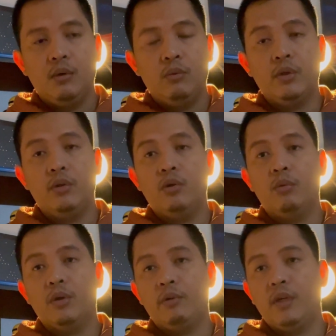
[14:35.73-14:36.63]
we don't know
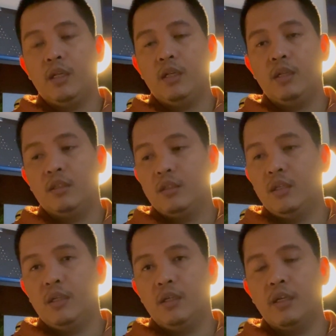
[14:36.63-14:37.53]
where we're gonna
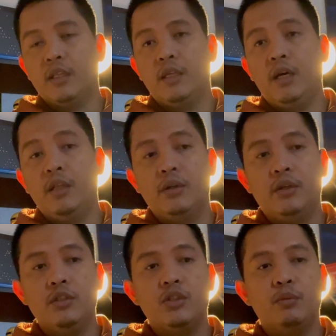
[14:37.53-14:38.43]
get the other
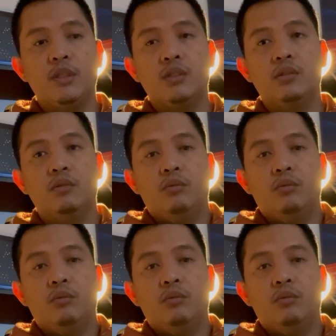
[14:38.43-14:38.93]
instruments,